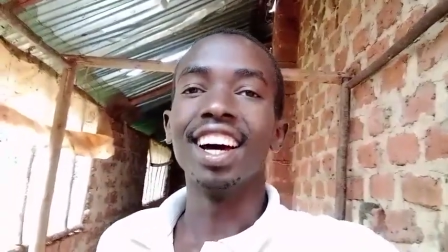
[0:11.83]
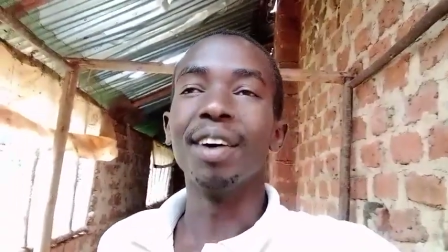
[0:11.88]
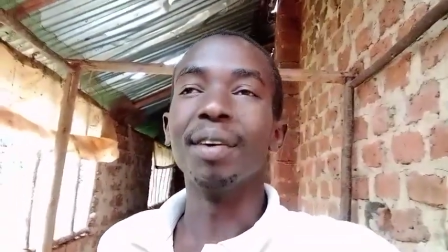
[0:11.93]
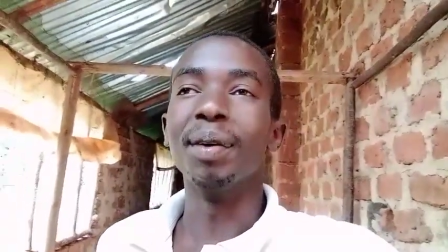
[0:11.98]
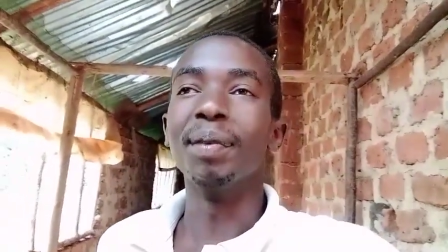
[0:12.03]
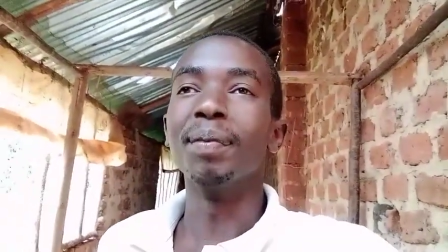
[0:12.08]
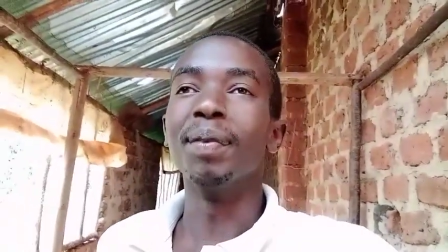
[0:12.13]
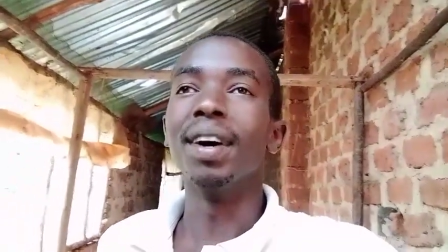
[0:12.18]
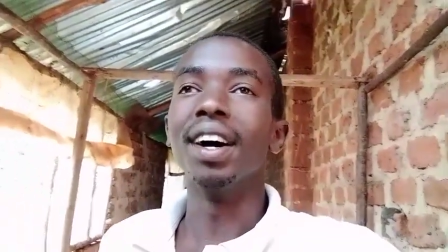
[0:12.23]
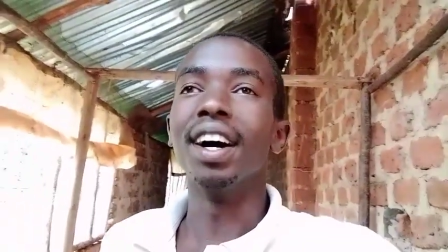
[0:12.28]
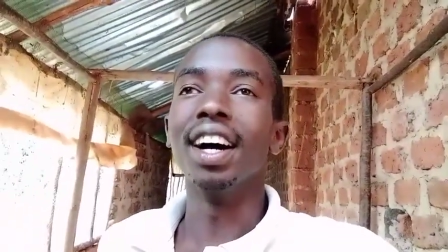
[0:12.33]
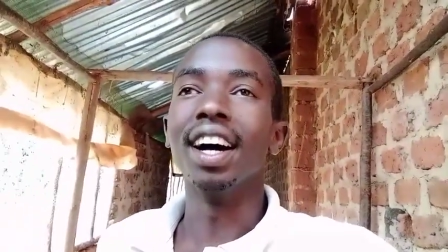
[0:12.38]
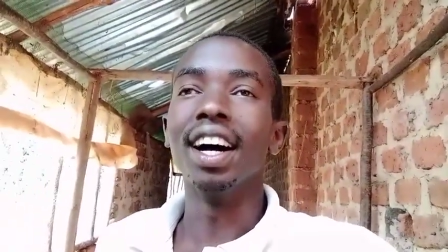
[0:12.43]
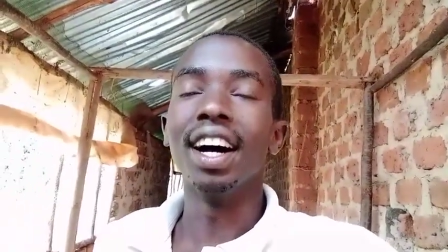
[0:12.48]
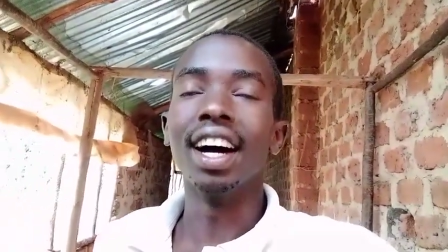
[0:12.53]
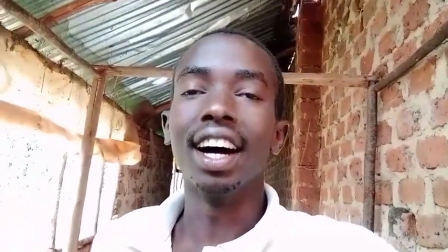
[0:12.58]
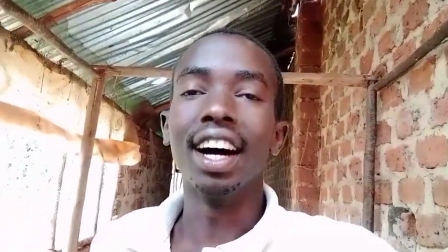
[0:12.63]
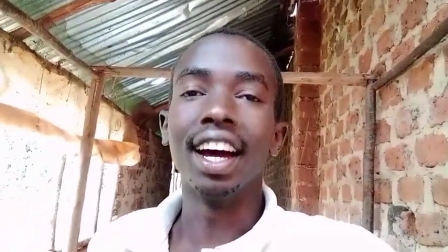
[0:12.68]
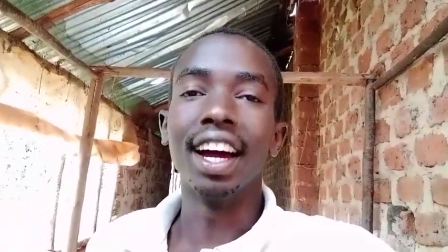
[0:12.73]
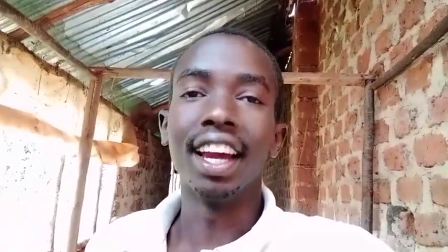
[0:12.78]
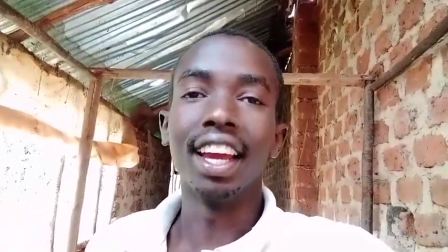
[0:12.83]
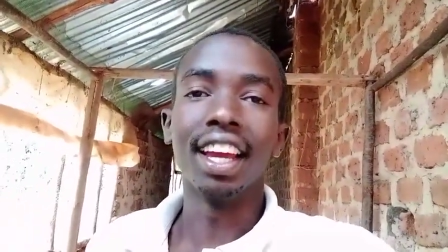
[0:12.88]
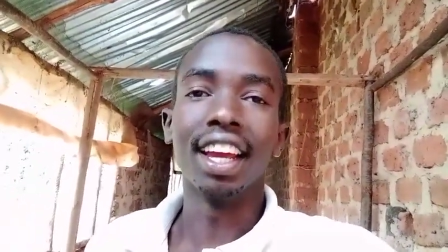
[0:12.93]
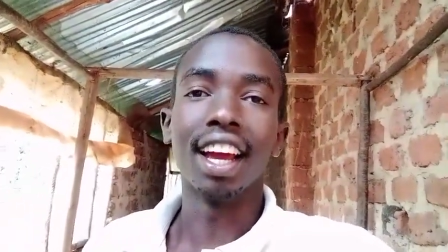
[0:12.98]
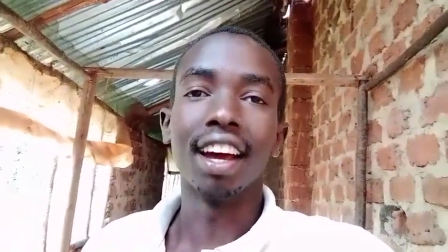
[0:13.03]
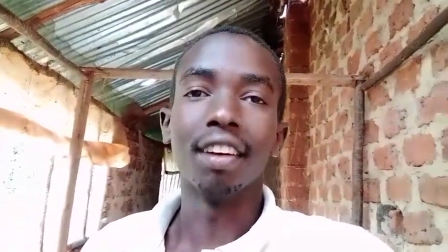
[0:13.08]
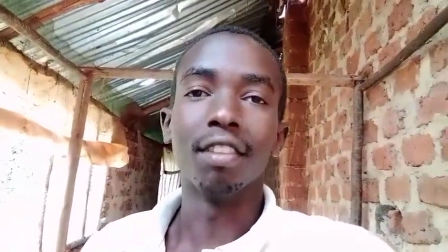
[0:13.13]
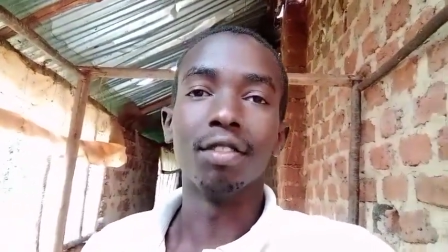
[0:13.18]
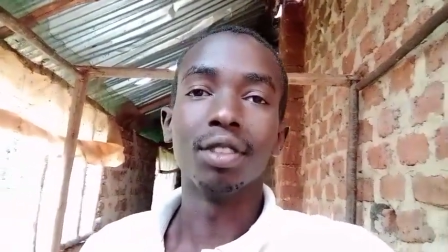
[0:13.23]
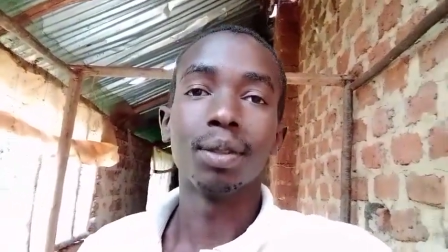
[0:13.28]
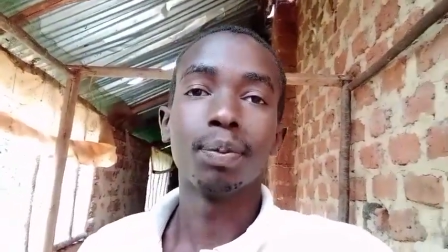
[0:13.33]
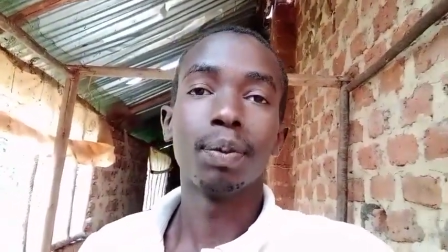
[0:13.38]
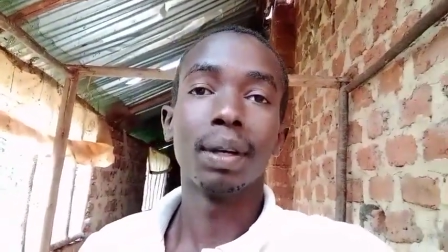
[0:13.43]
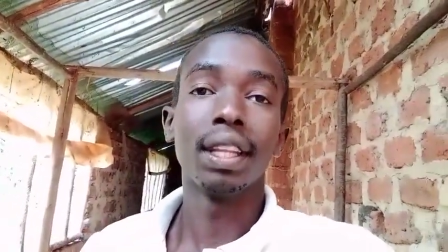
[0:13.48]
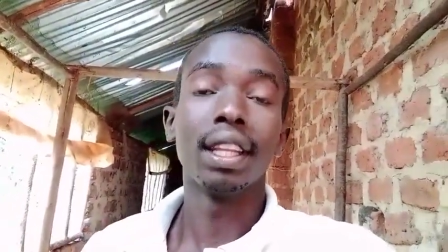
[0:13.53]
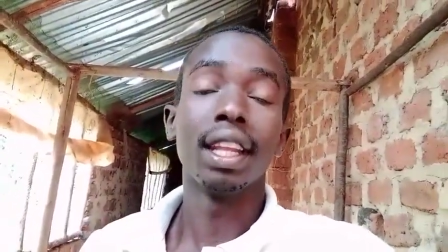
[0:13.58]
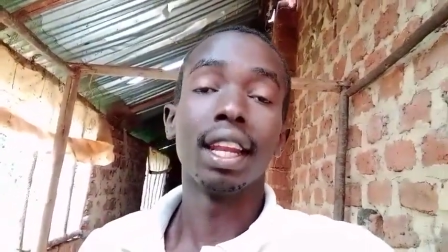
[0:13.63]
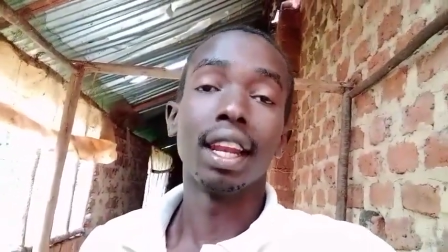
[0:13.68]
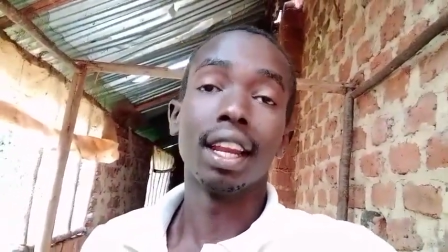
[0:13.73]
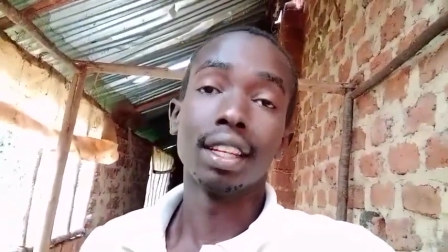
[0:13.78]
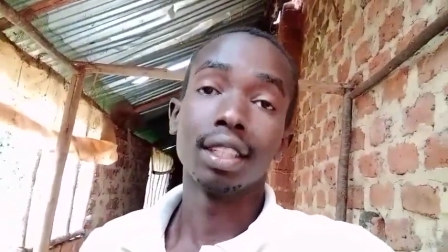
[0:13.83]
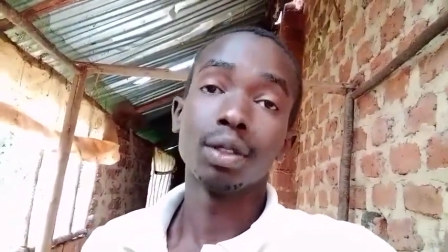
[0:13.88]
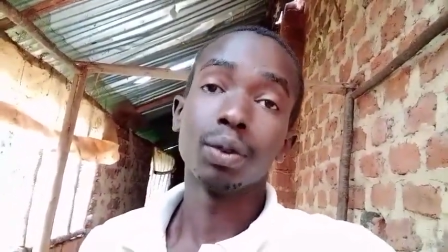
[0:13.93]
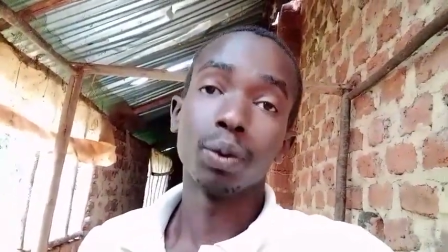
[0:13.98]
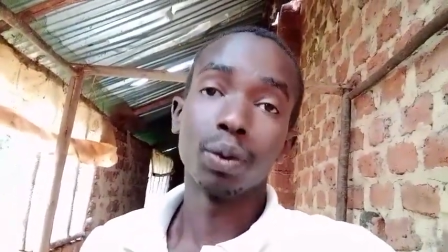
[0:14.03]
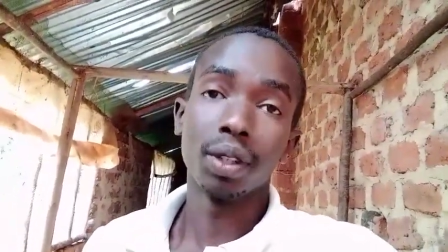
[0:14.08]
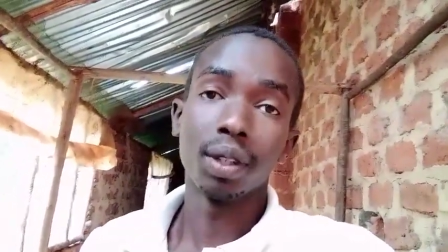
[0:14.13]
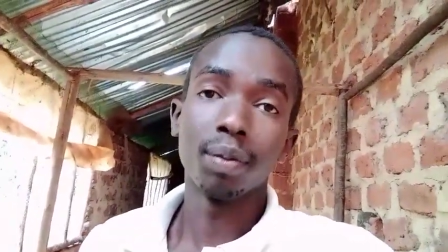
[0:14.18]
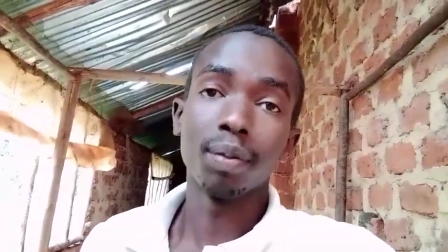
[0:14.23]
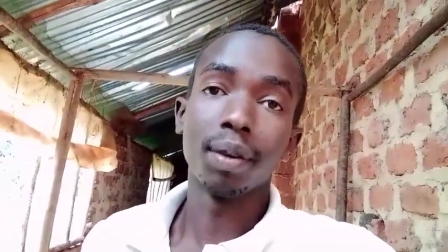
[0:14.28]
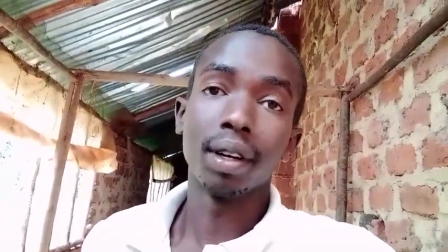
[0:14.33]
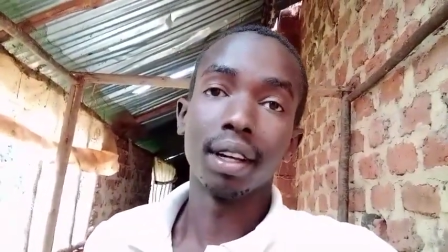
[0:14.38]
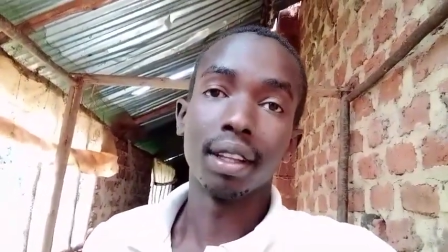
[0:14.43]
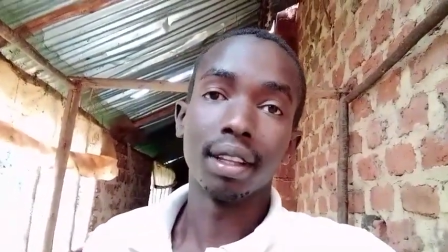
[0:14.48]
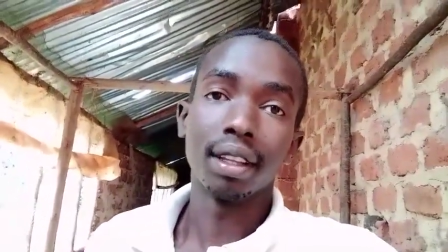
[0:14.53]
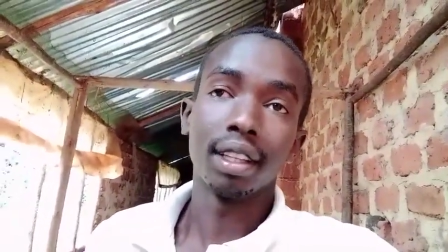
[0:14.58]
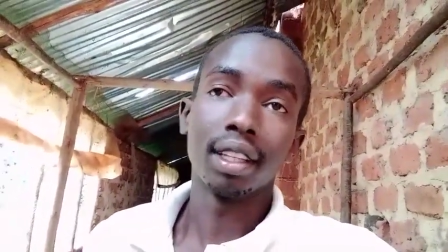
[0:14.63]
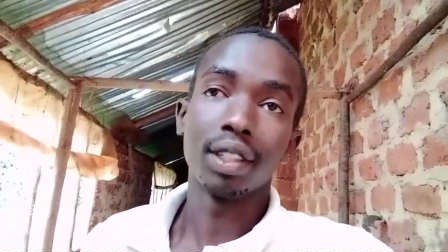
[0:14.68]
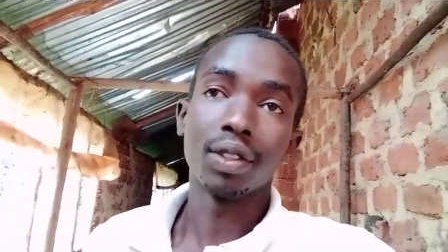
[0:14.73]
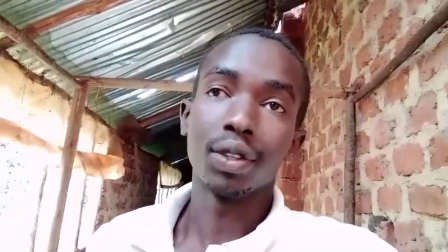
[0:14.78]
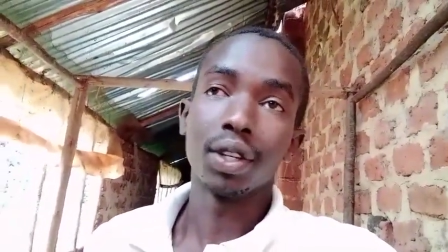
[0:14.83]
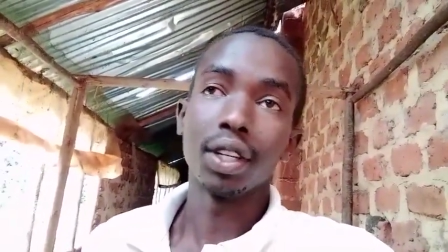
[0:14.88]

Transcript: I remember I have spent the last 1 month